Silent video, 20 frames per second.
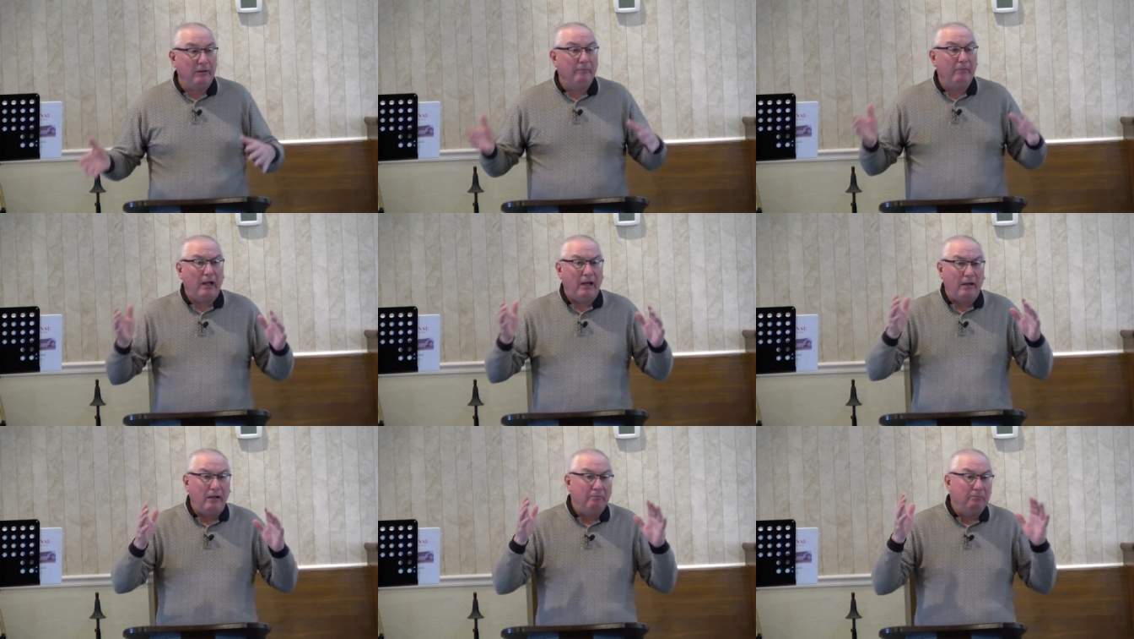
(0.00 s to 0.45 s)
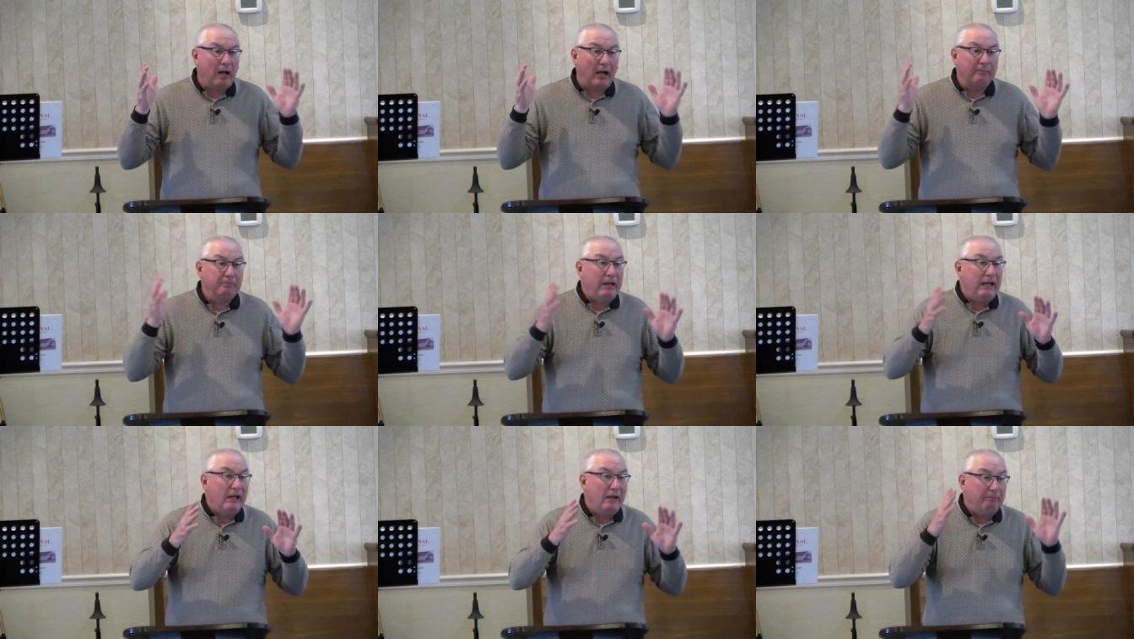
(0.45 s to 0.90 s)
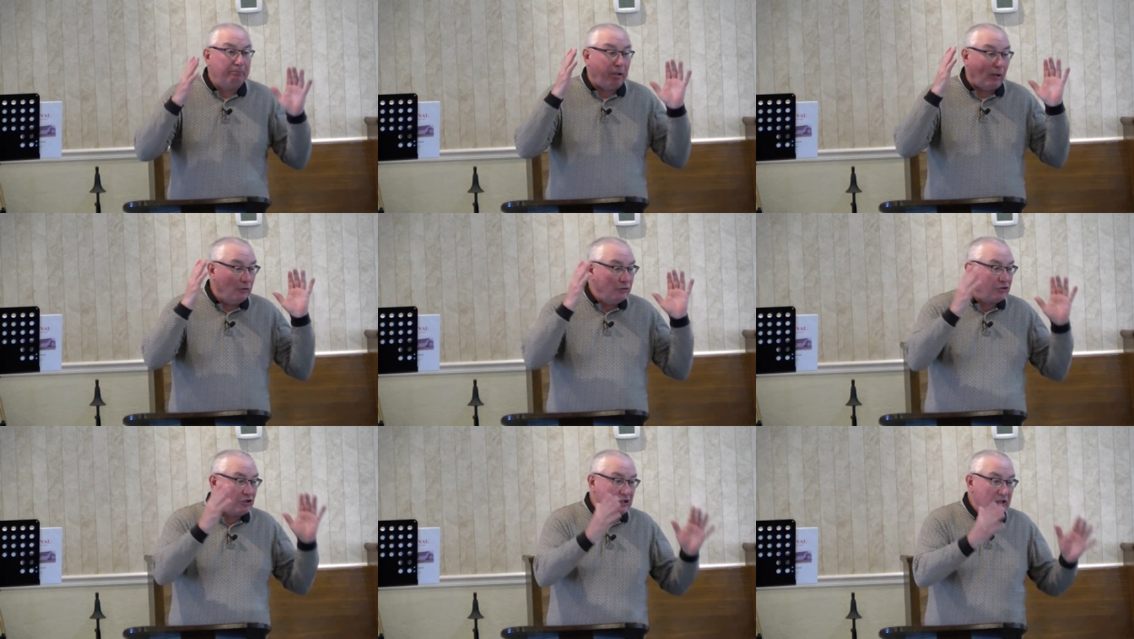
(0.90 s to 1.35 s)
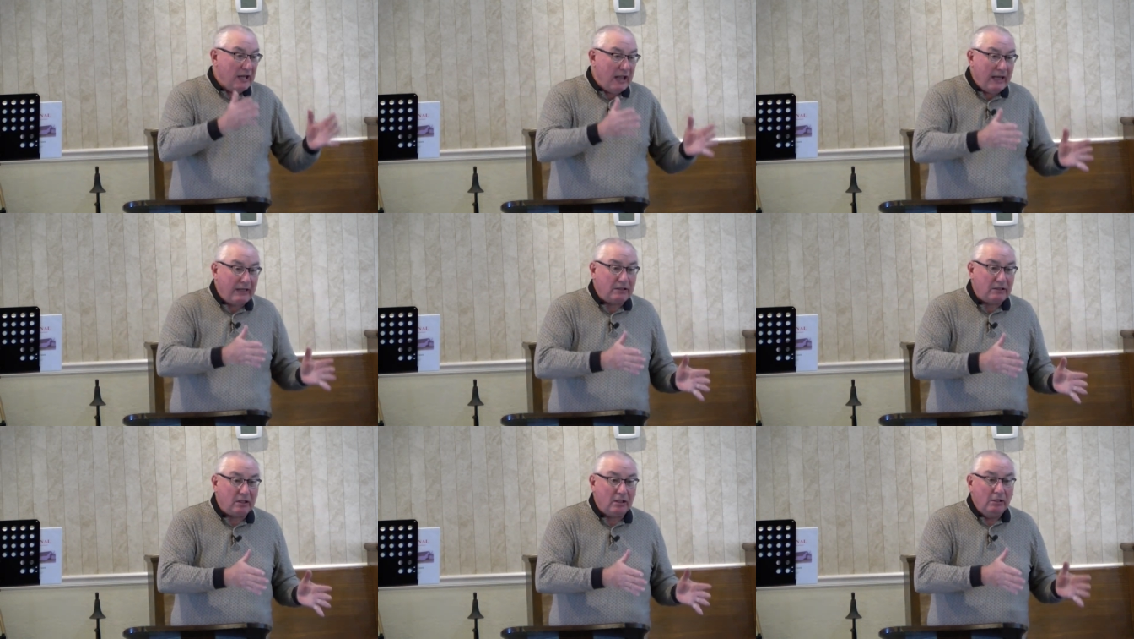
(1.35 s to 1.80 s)
It might, it might be a person
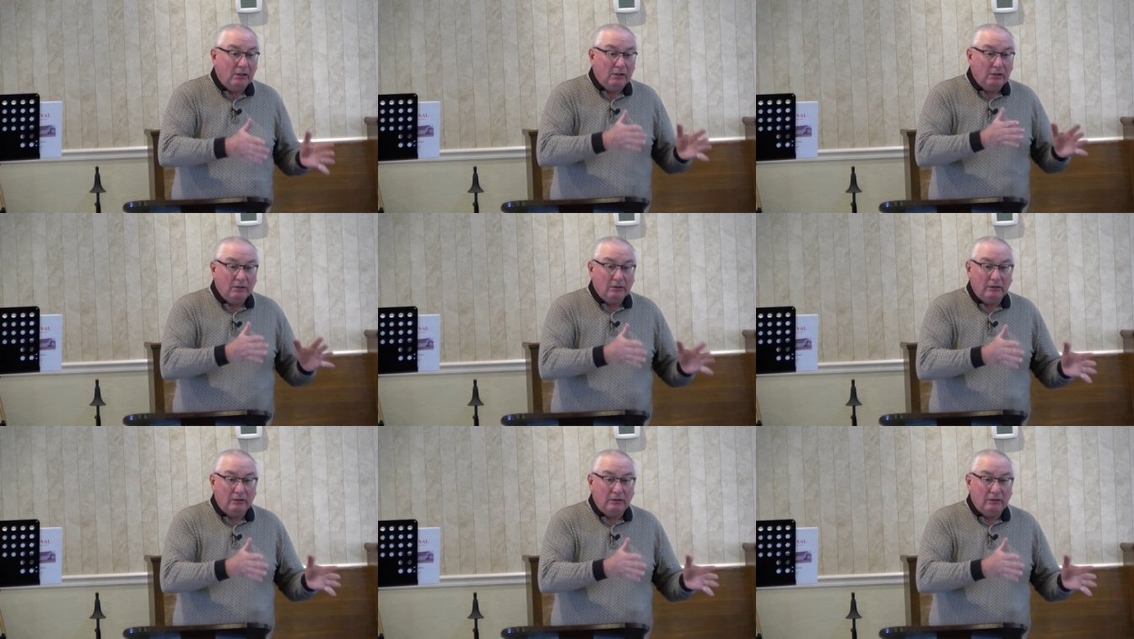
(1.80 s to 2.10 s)
that